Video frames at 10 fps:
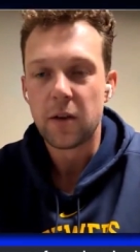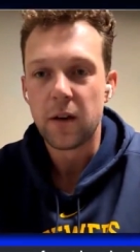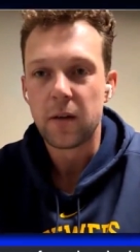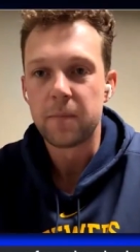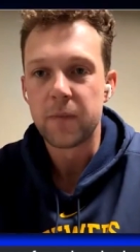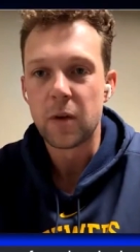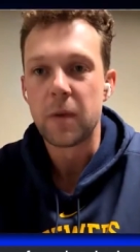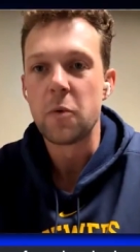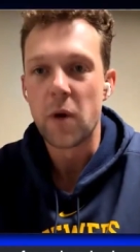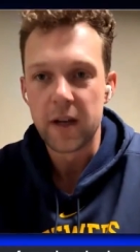to
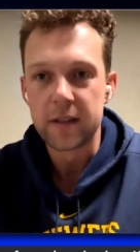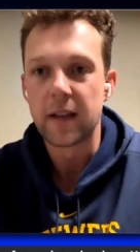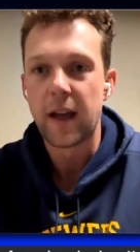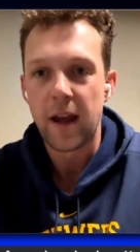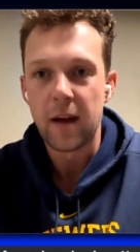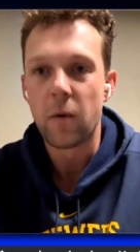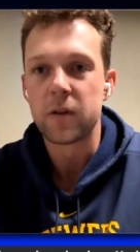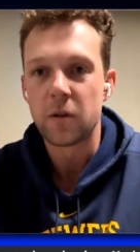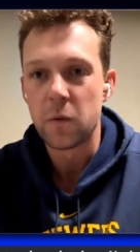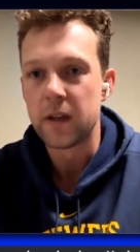be winning the
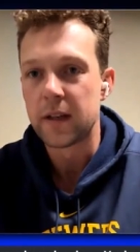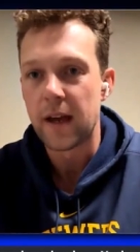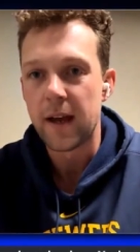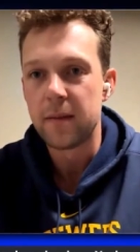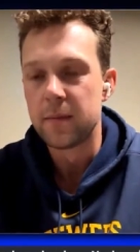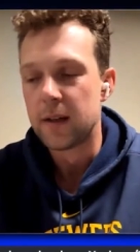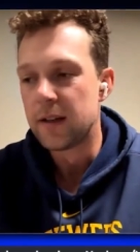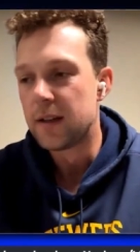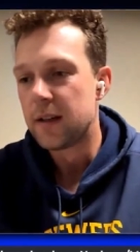game or to win the game.